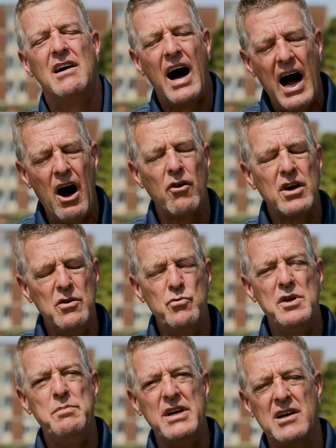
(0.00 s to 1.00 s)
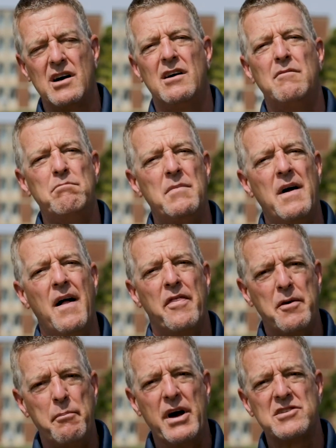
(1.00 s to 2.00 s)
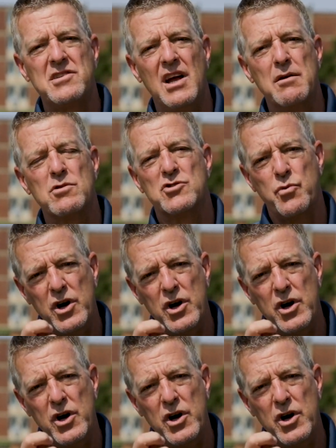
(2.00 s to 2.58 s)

how can we become the best neighbors?